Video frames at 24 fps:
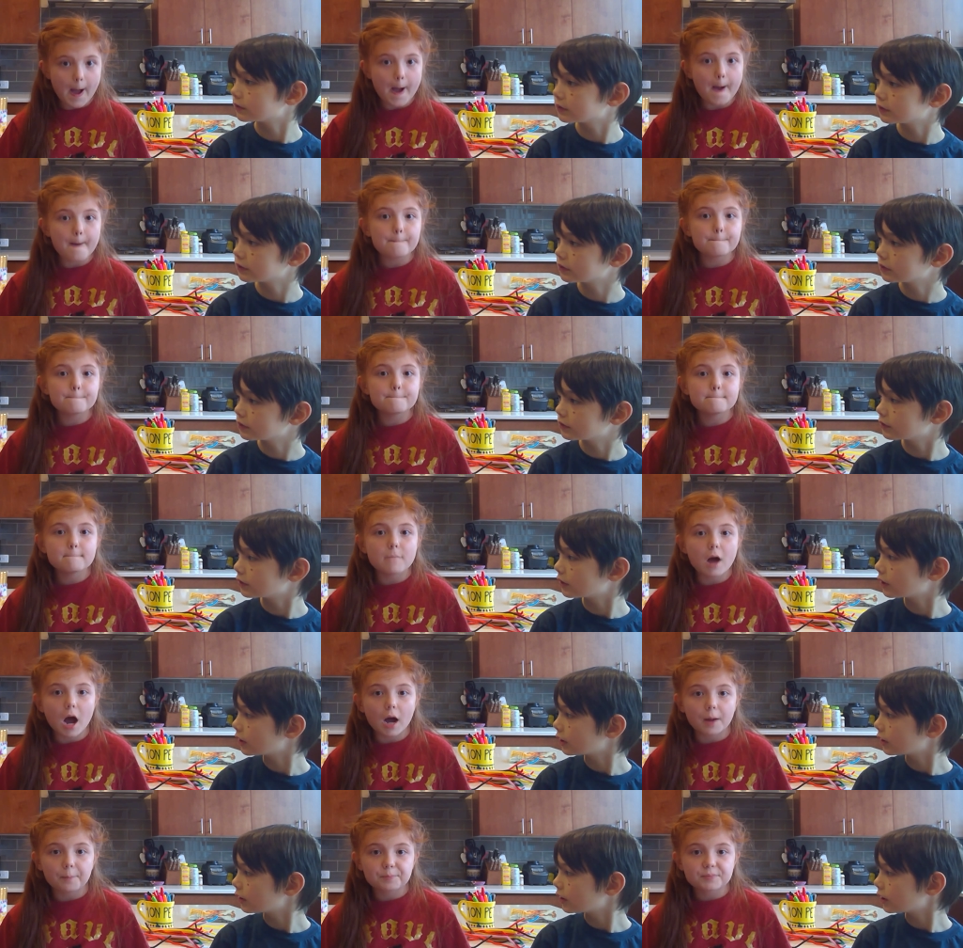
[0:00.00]
Speaker 1: to
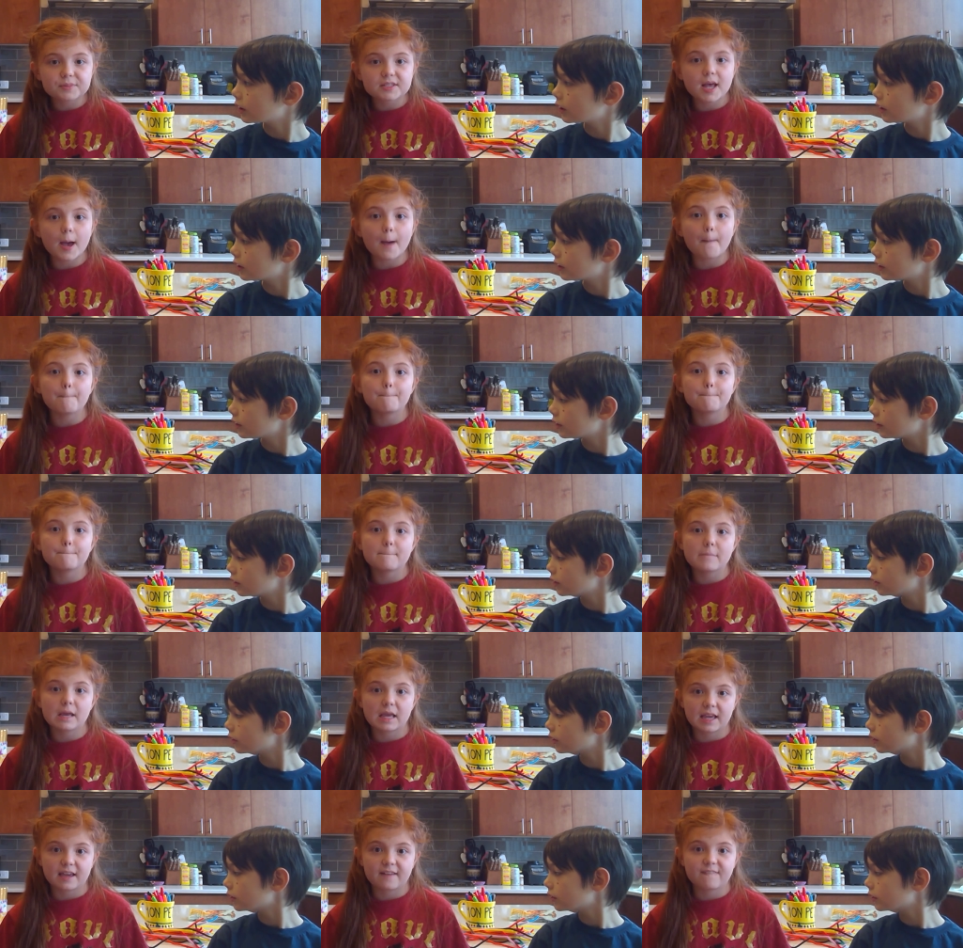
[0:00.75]
decorate,
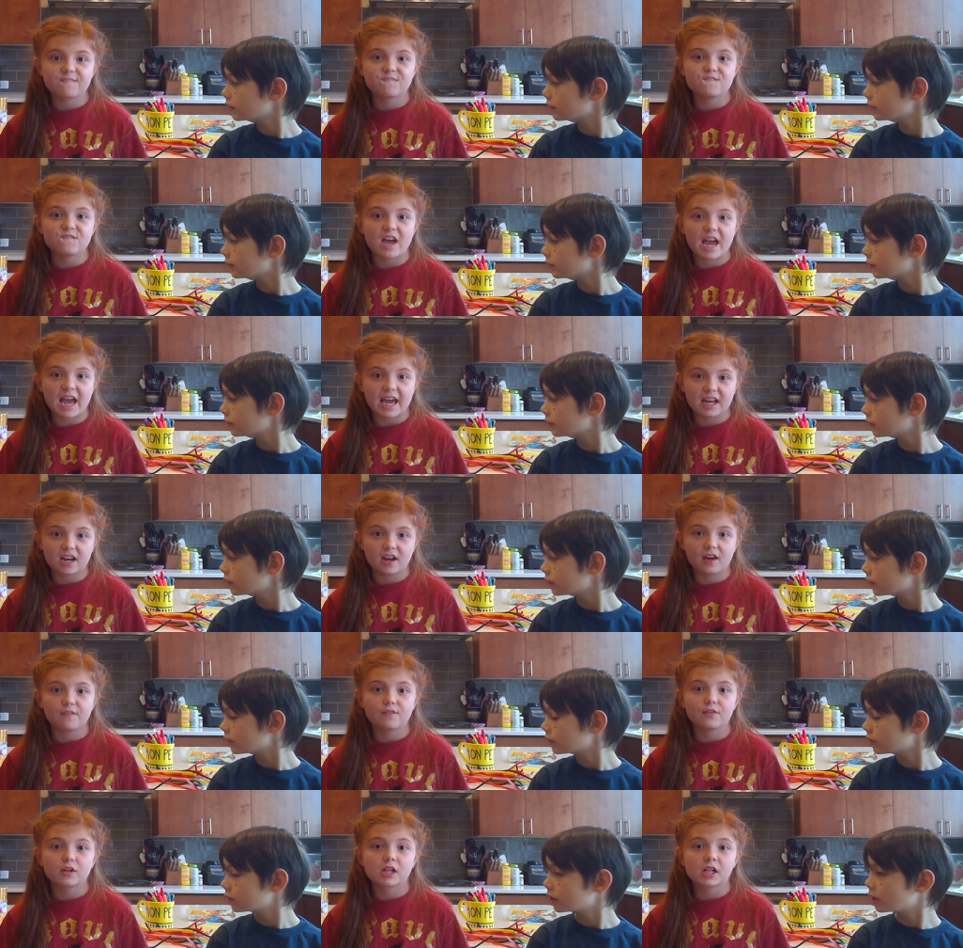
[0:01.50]
and ribbons, as
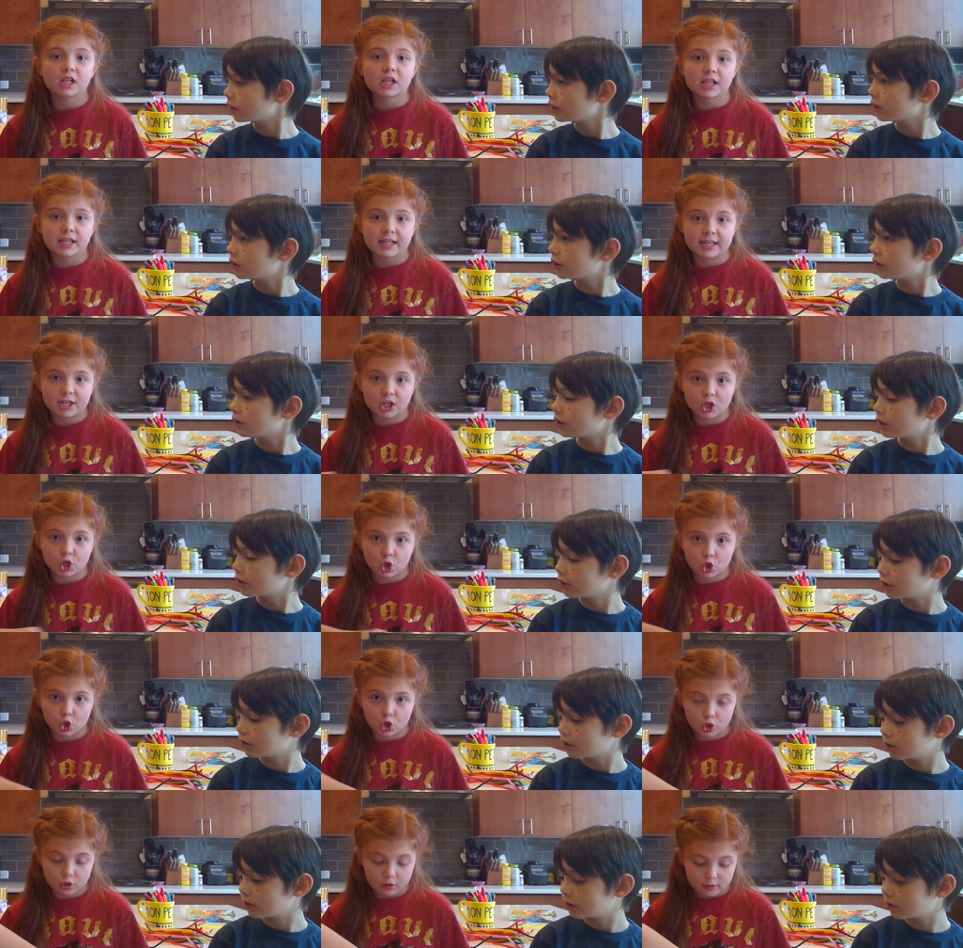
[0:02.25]
Cyan mentioned
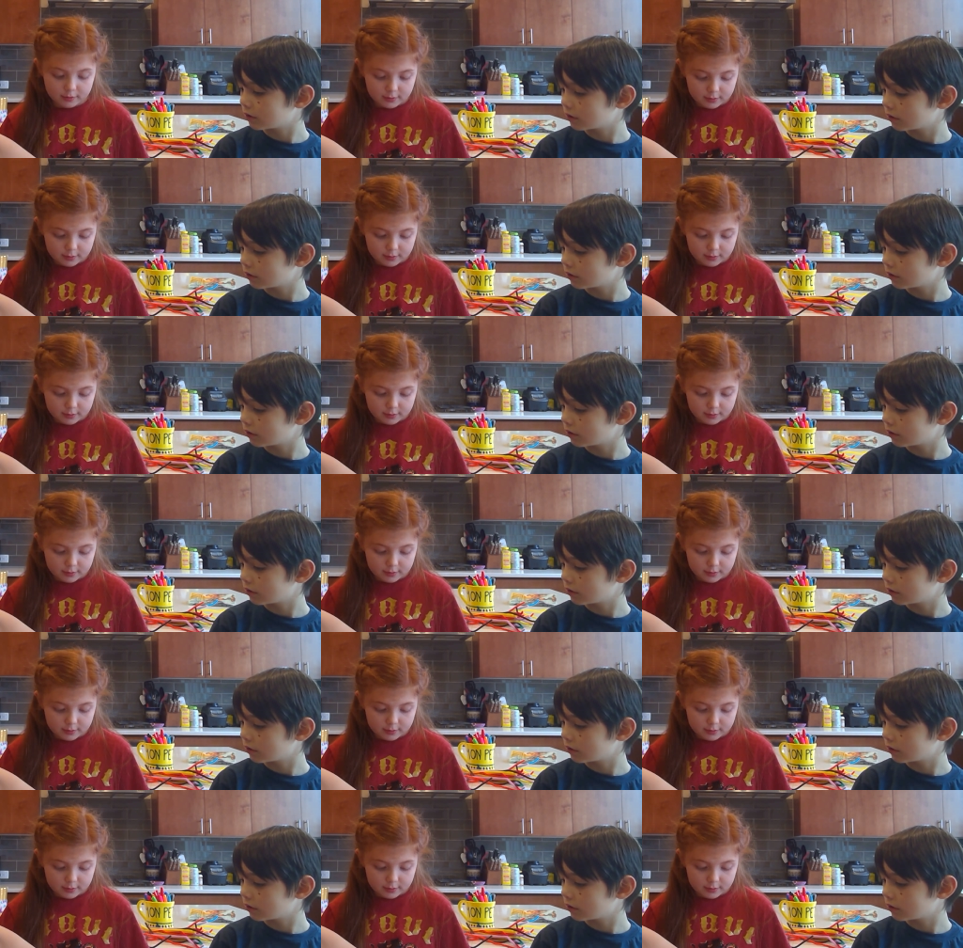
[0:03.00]
before.